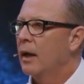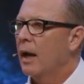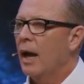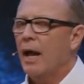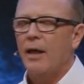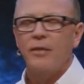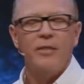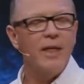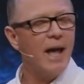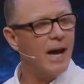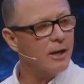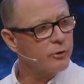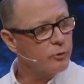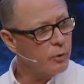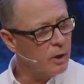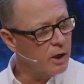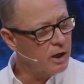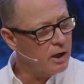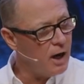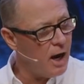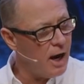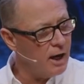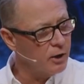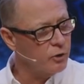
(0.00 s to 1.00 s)
And that's
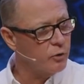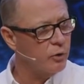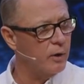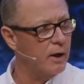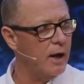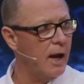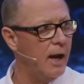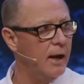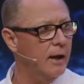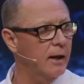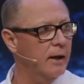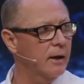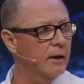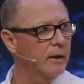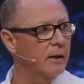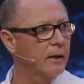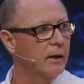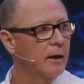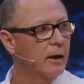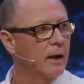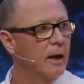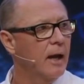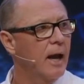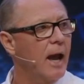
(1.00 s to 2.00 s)
what God created.
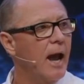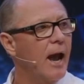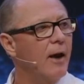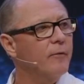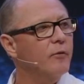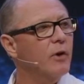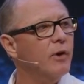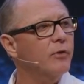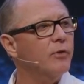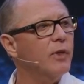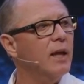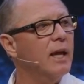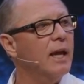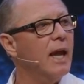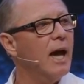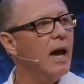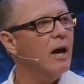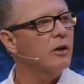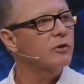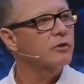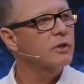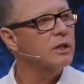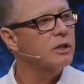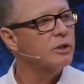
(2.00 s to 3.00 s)
Everything
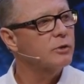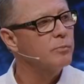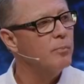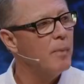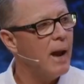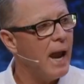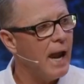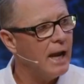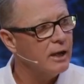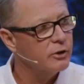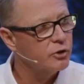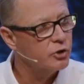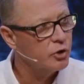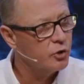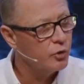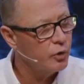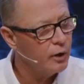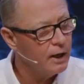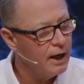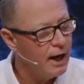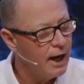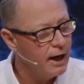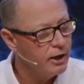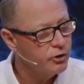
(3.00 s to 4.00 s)
else is man's
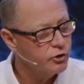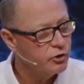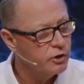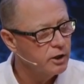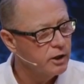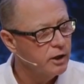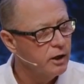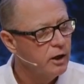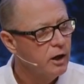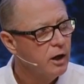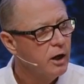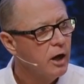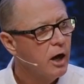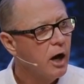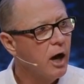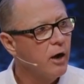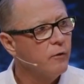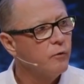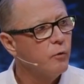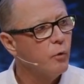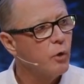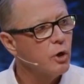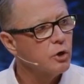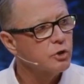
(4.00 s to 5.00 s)
creation
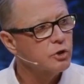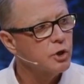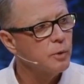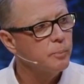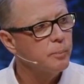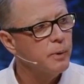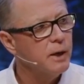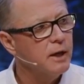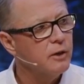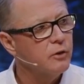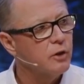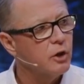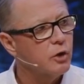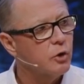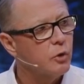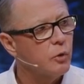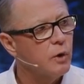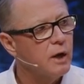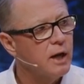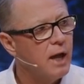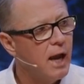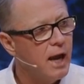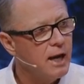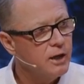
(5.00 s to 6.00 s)
of worshiping the
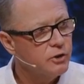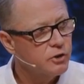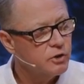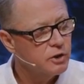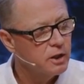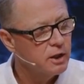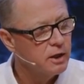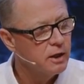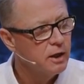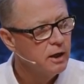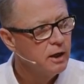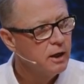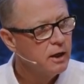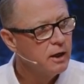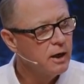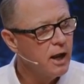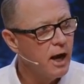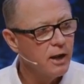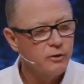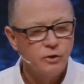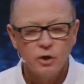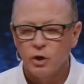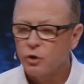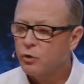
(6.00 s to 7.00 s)
creation,
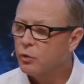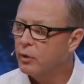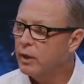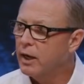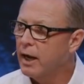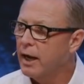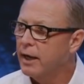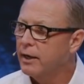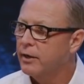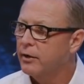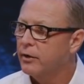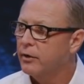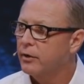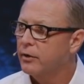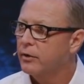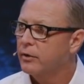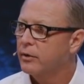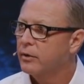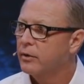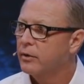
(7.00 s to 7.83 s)
not the creator.